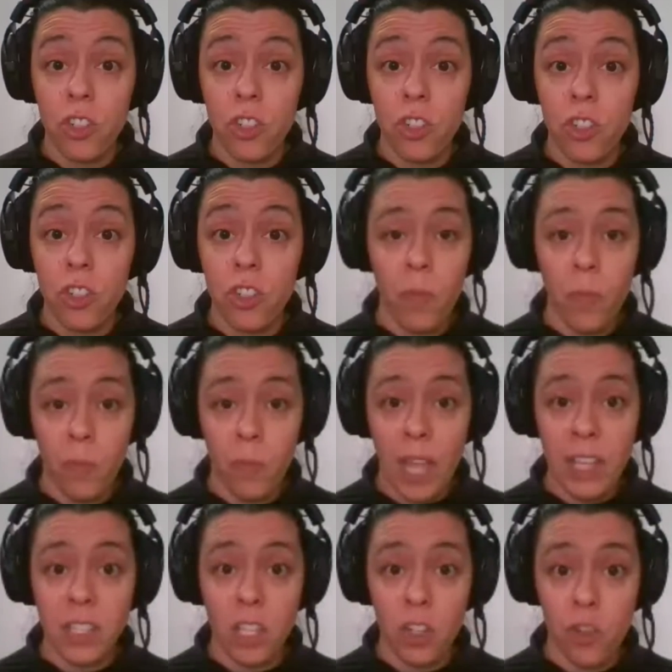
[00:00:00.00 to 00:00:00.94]
That's the
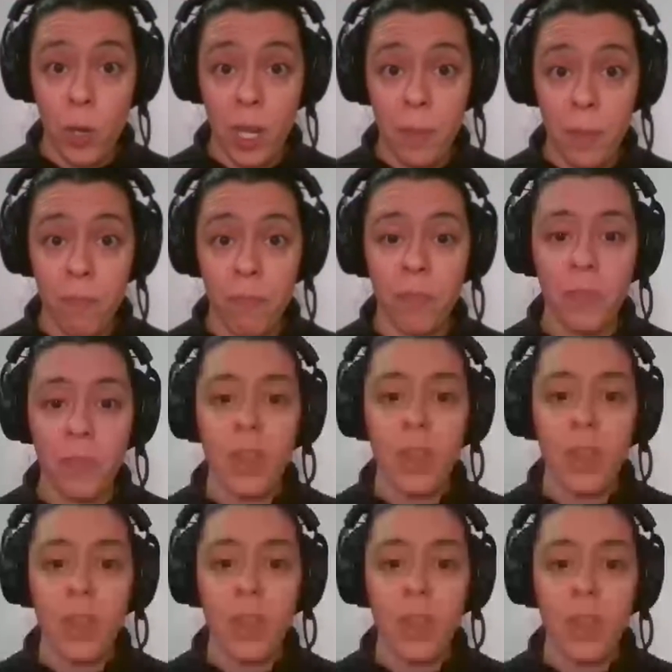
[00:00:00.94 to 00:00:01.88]
dream.
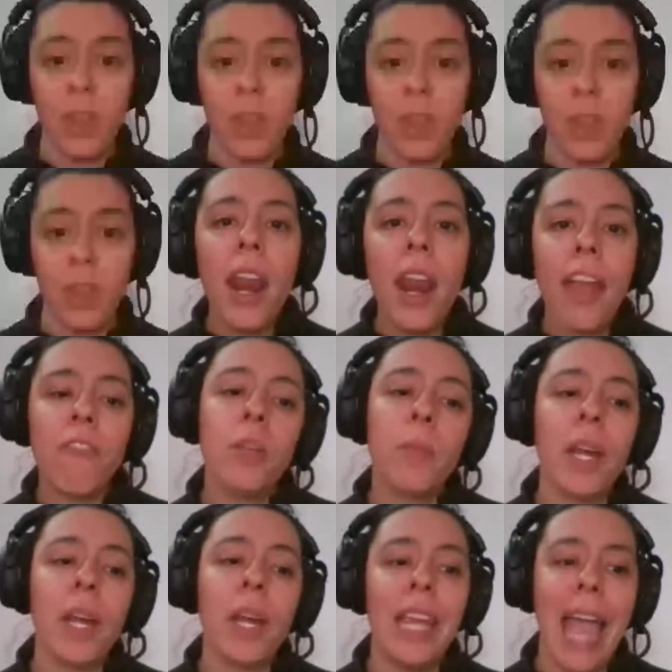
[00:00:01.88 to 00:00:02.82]
But not everybody
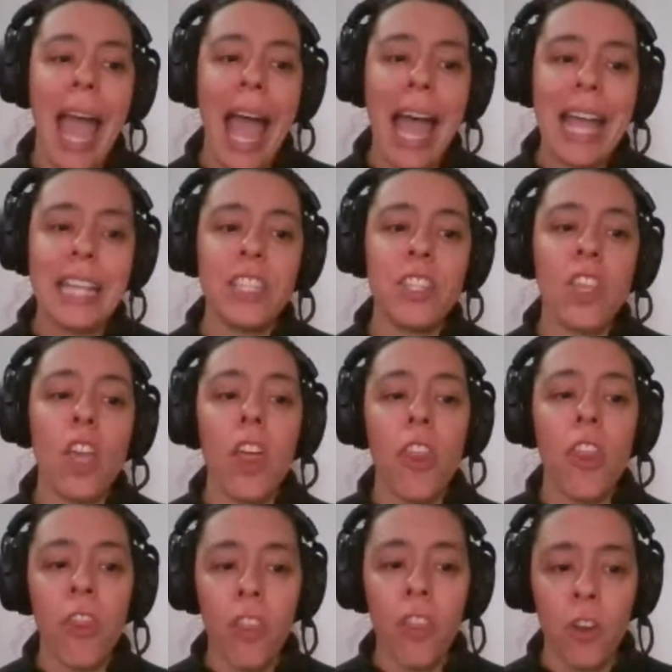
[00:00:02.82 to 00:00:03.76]
has
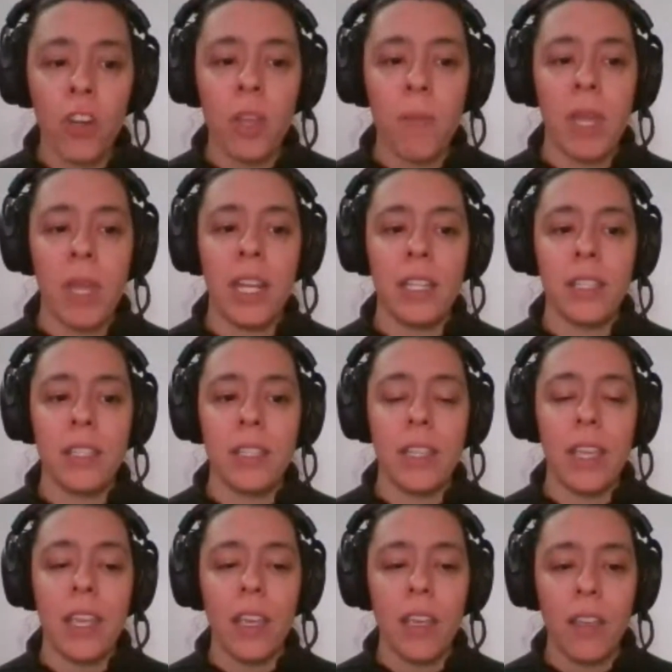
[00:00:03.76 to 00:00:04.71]
30 minutes
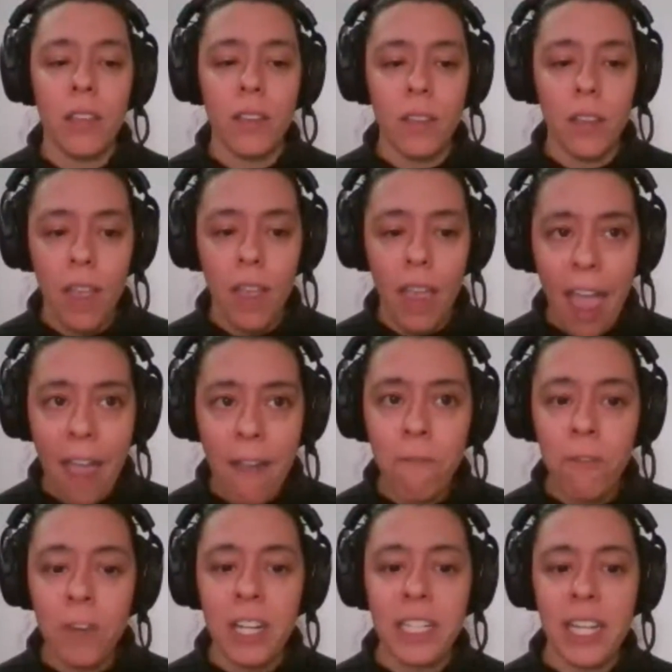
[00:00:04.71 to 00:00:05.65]
every
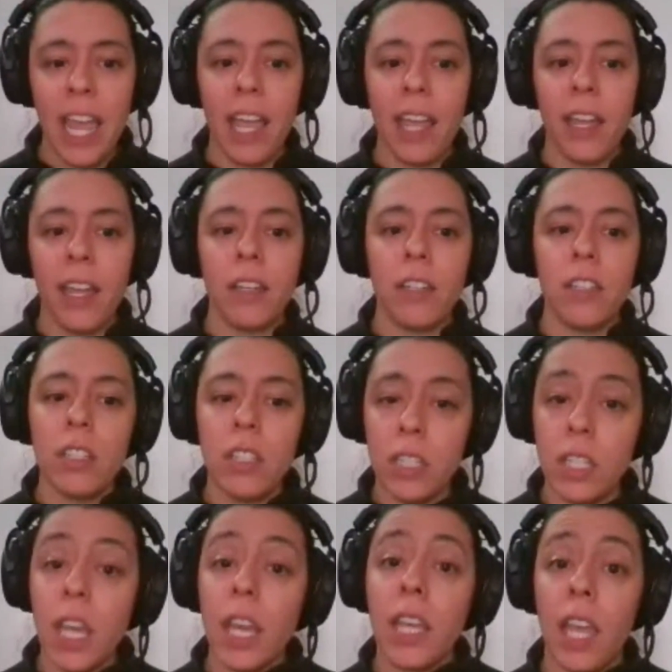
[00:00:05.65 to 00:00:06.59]
day to
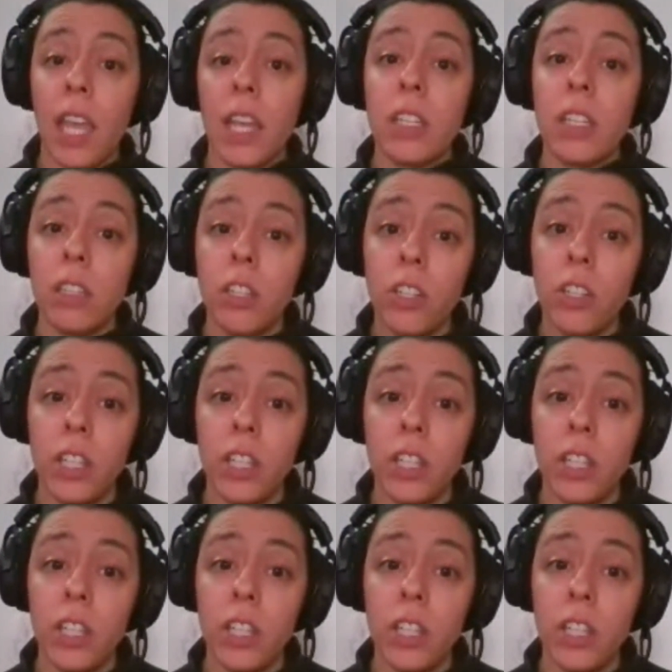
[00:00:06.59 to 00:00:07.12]
dedicate to learning.